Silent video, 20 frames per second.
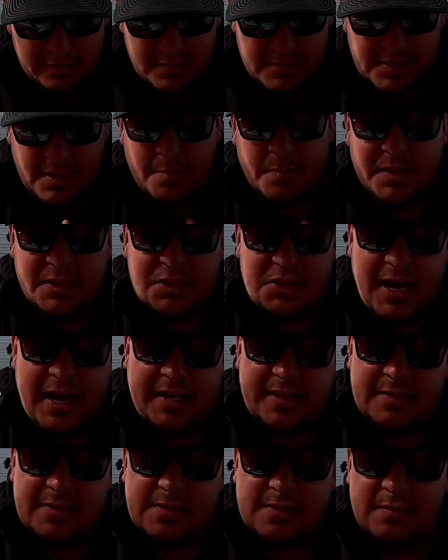some of the
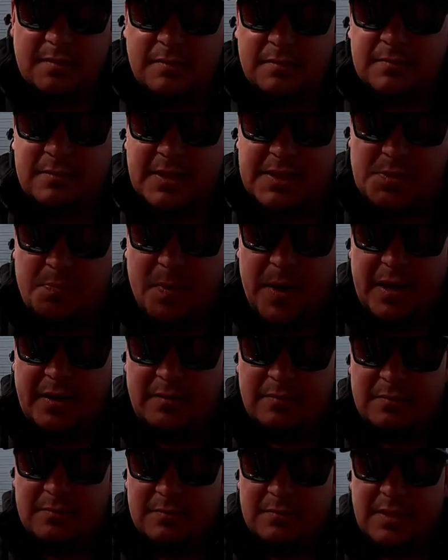jackets, this
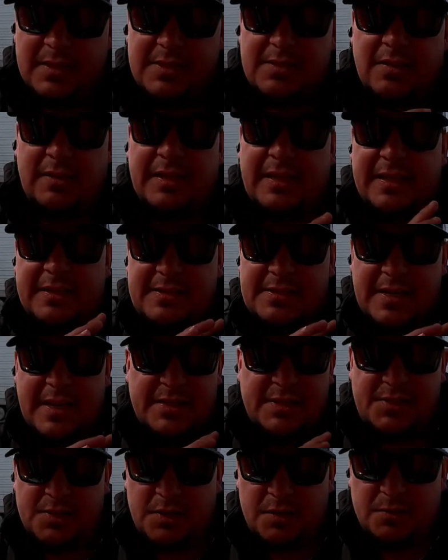button is on the
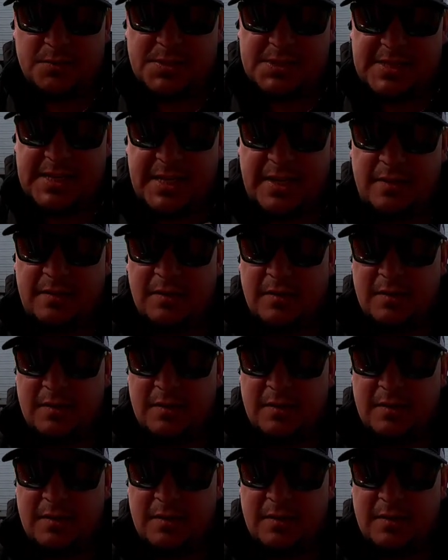inside, so you don't see it.